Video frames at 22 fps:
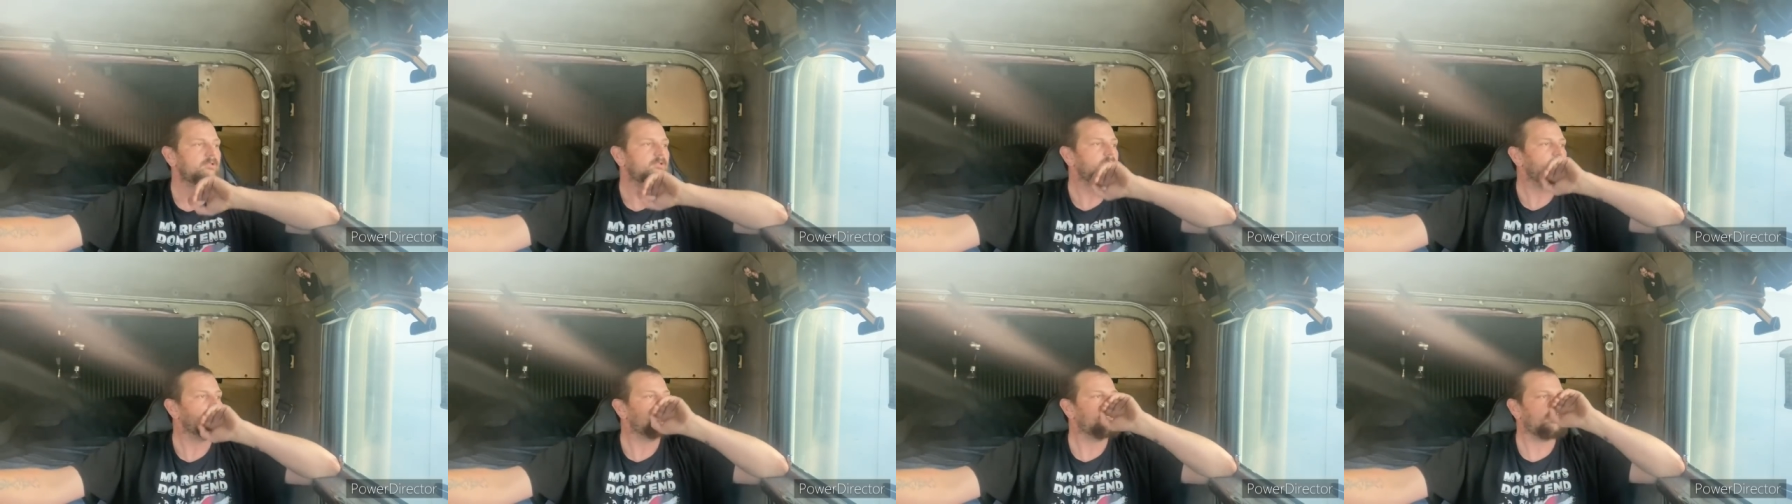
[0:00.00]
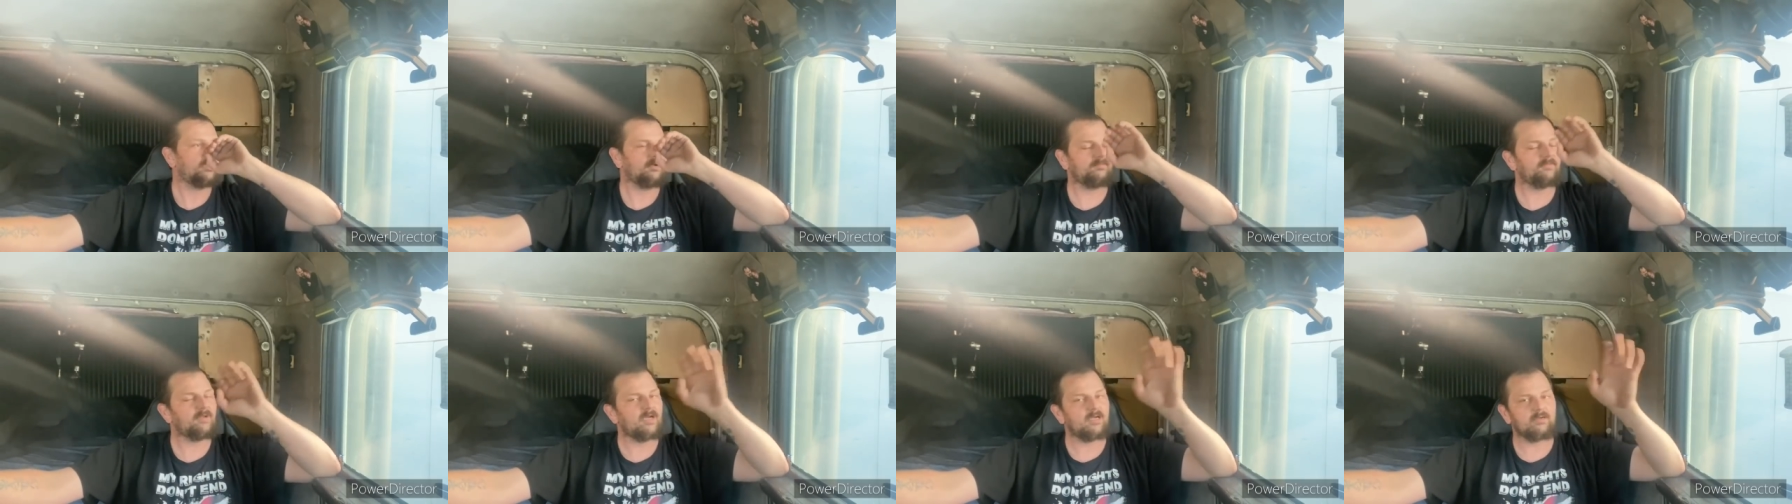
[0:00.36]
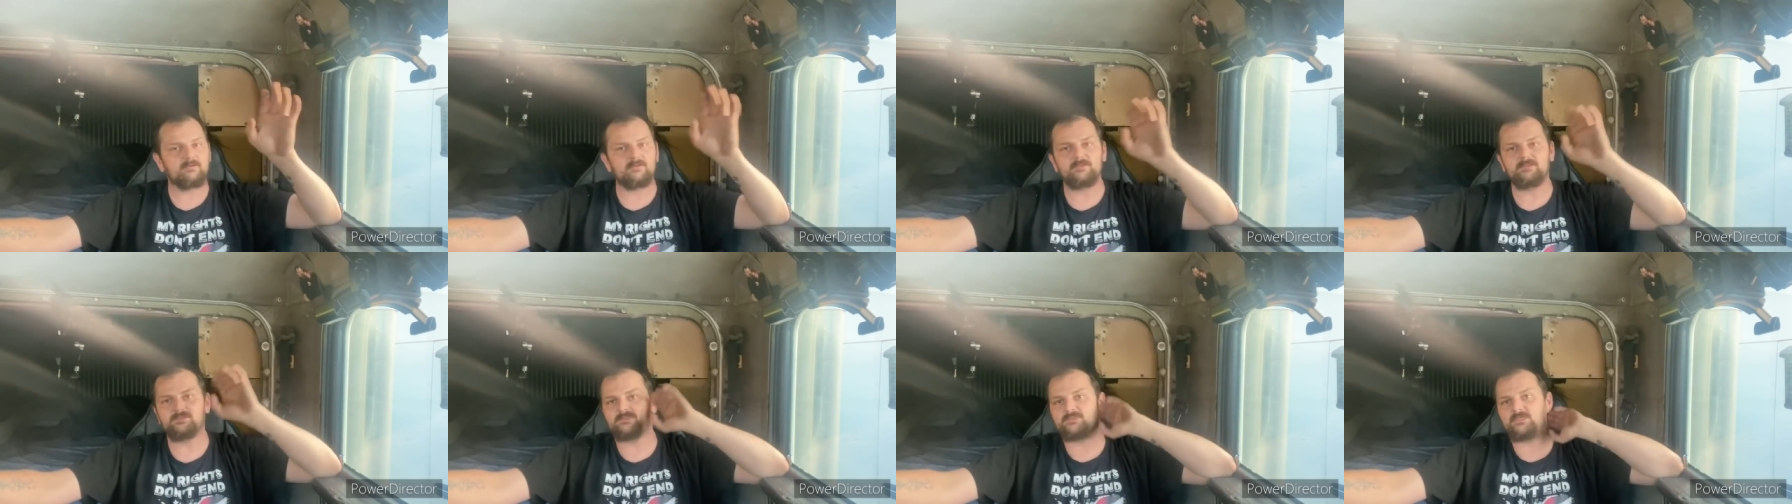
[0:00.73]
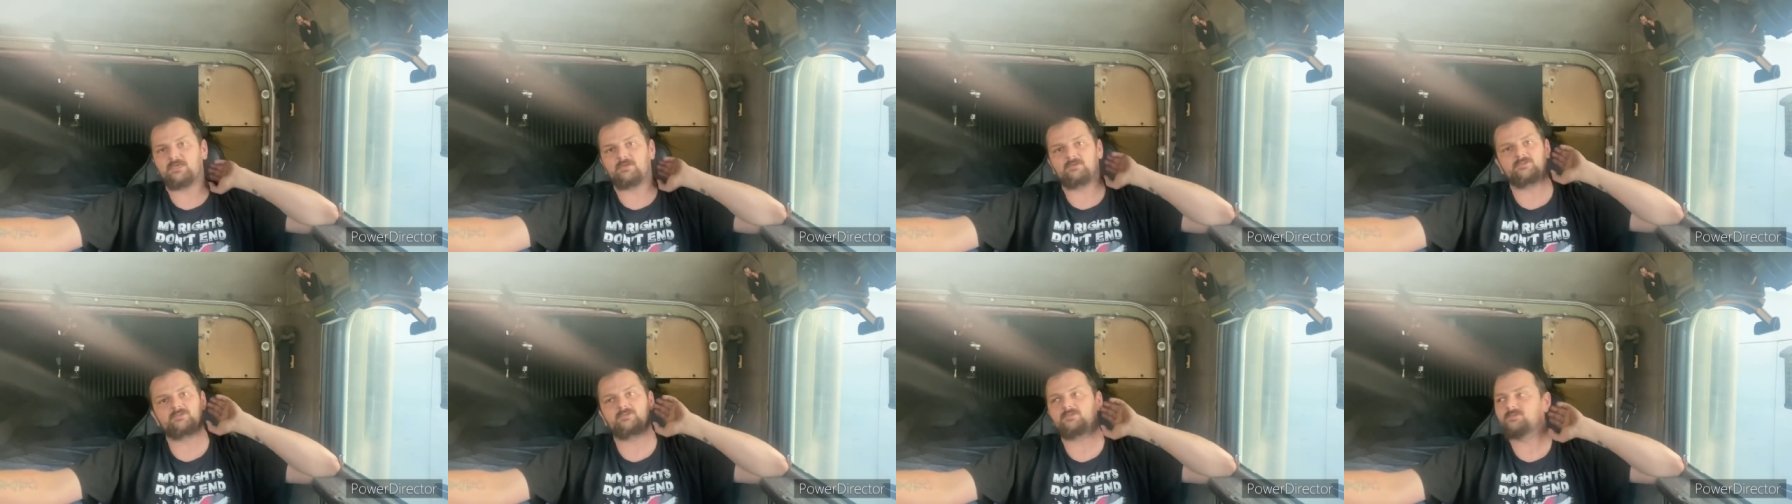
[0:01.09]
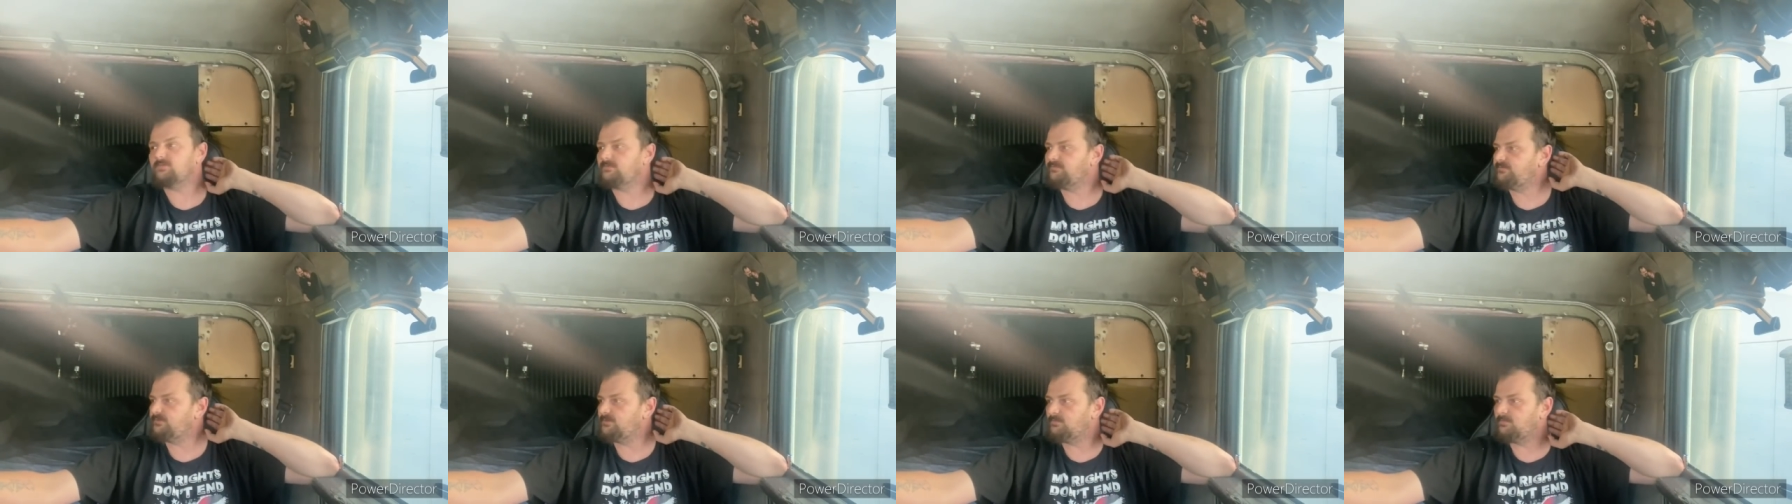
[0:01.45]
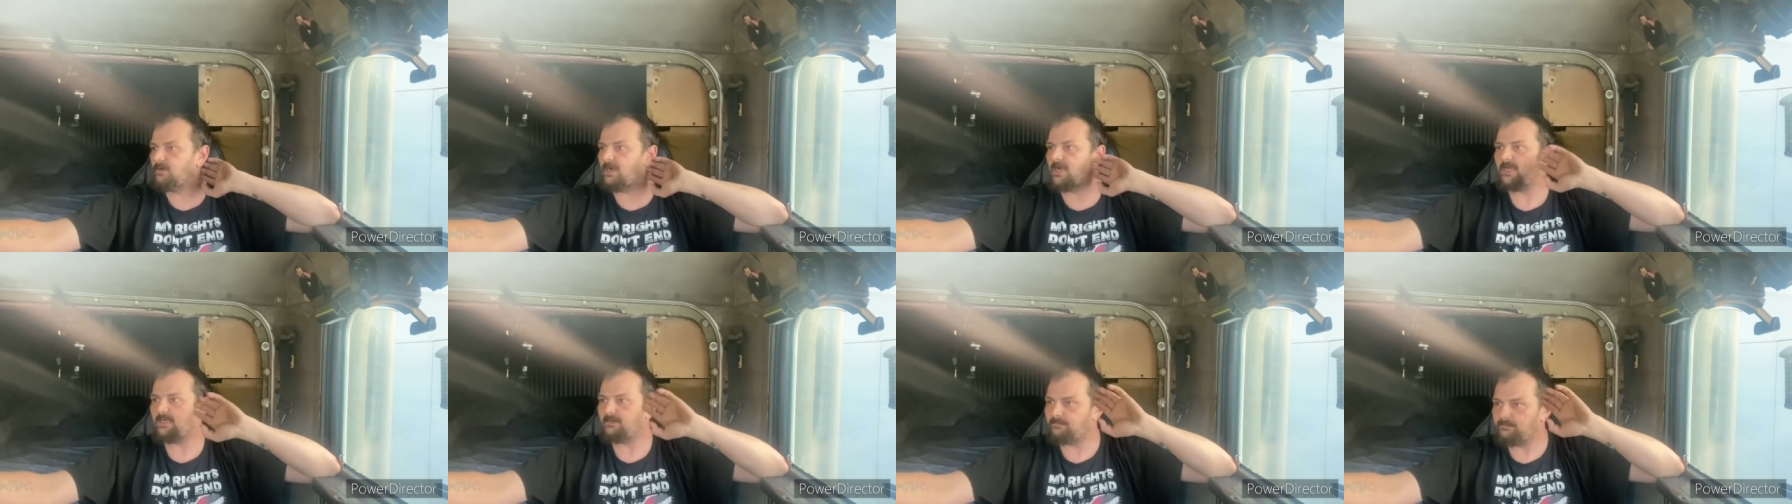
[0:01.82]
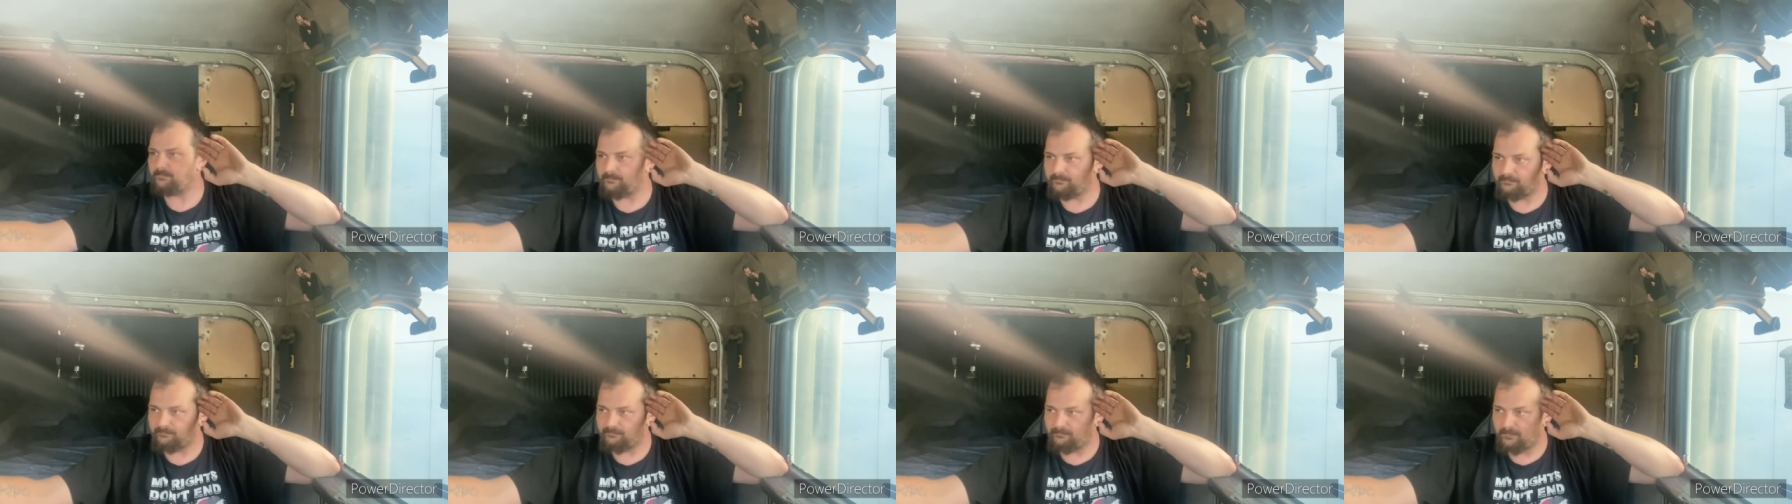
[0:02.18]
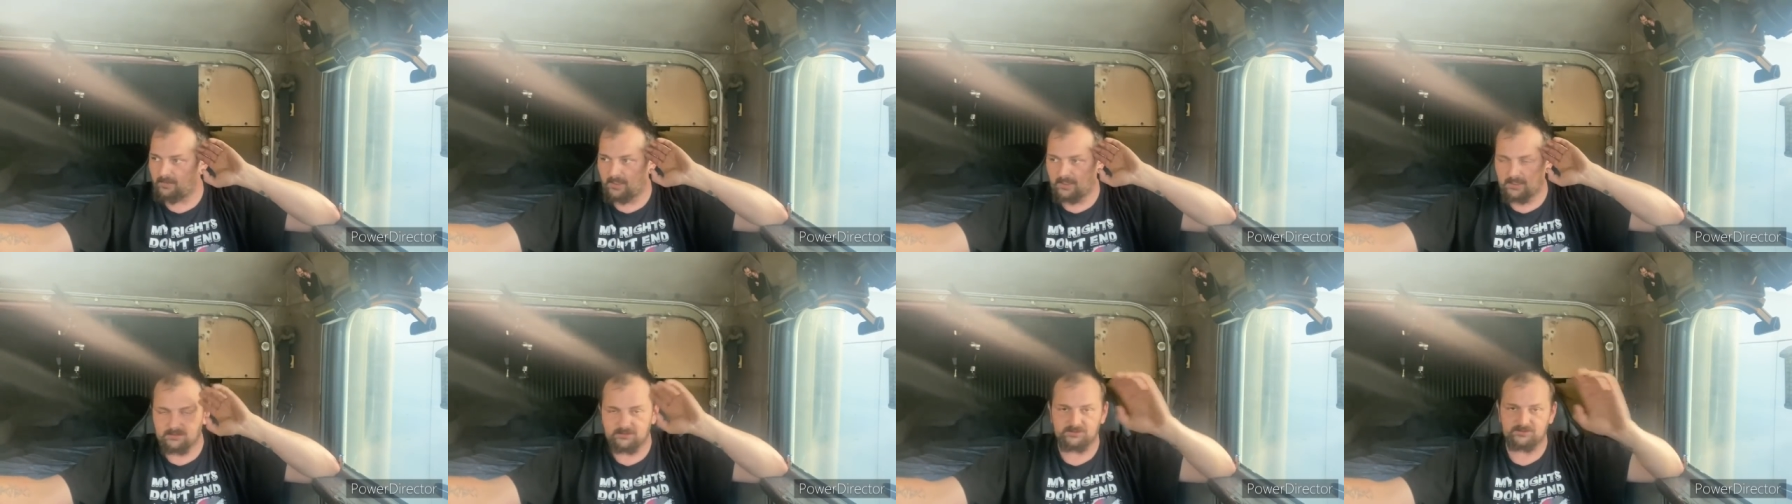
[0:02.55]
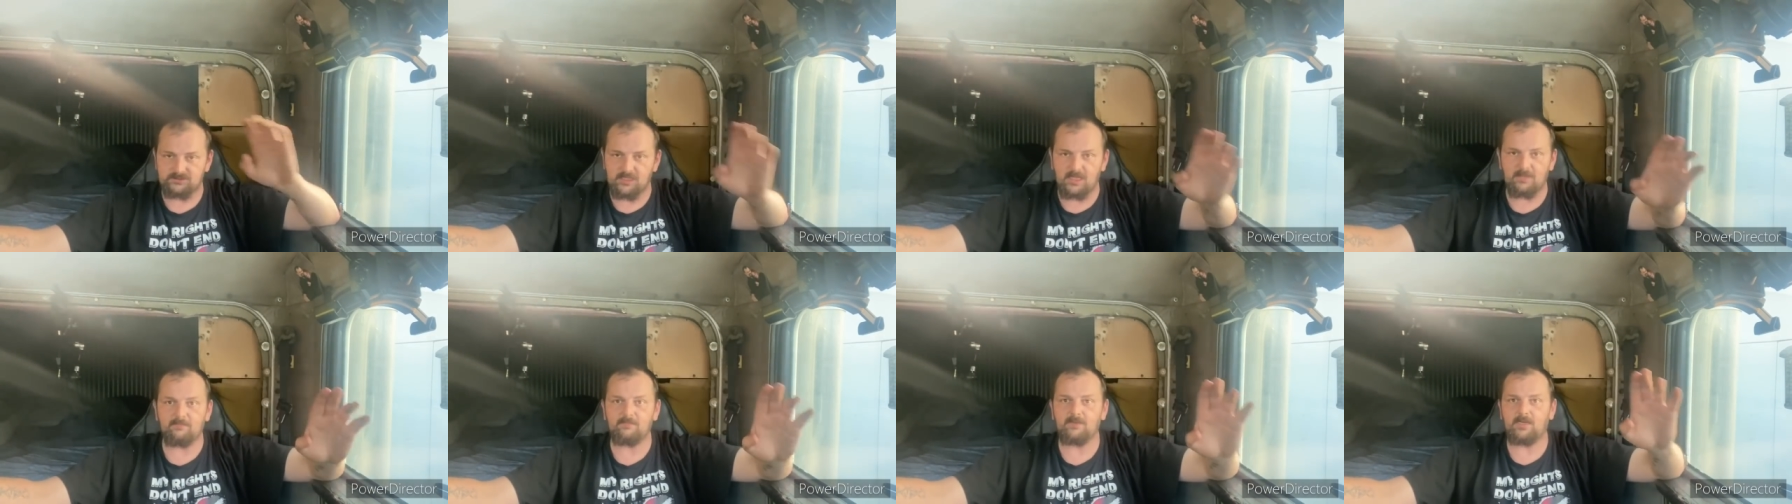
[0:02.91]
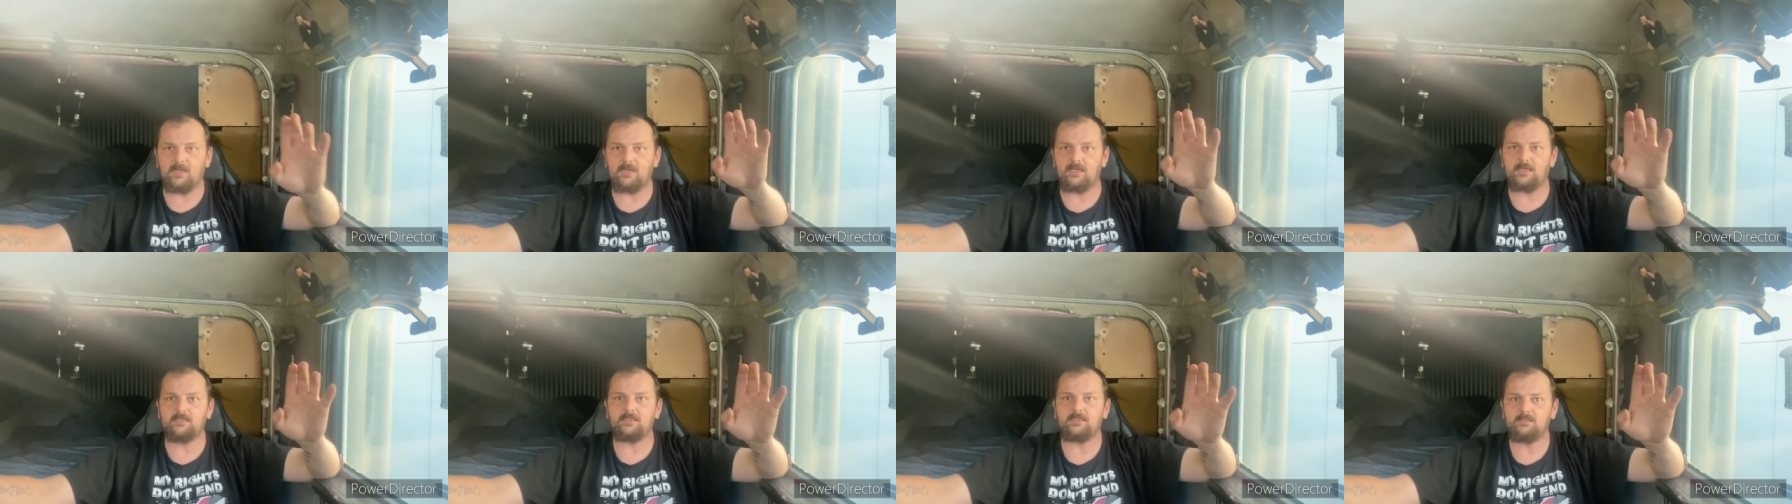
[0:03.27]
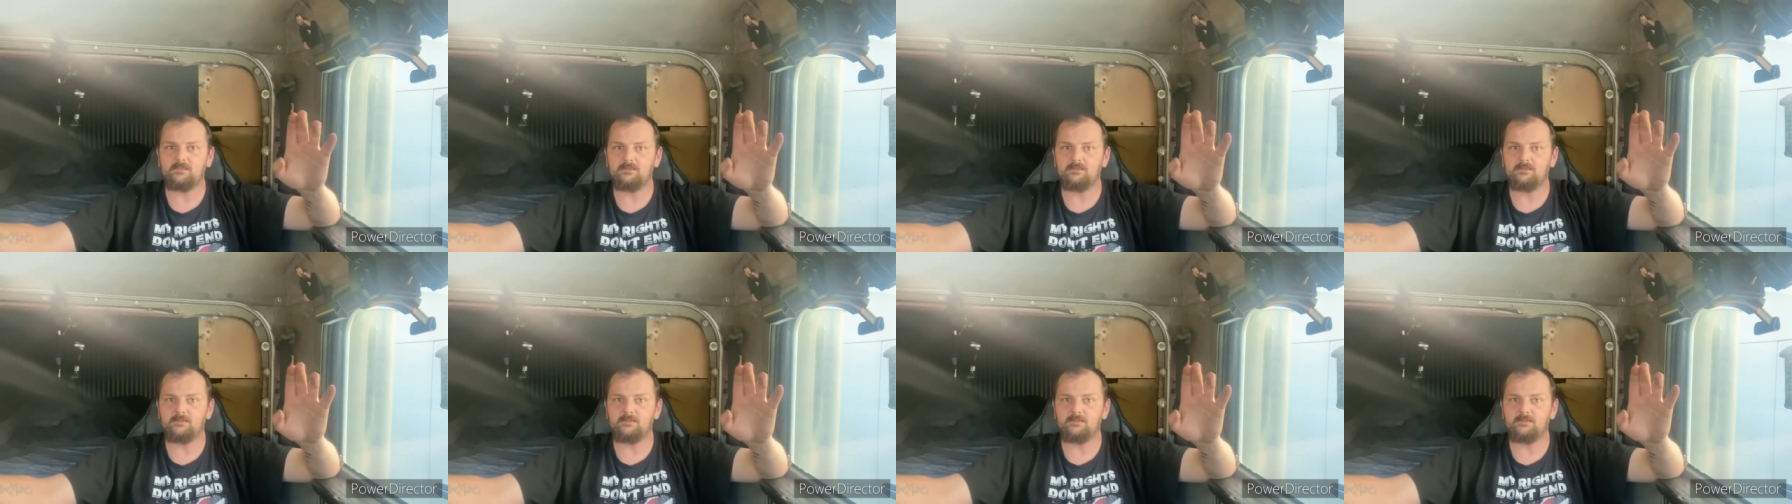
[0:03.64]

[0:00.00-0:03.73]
I'm not going to tell you if you buy a semi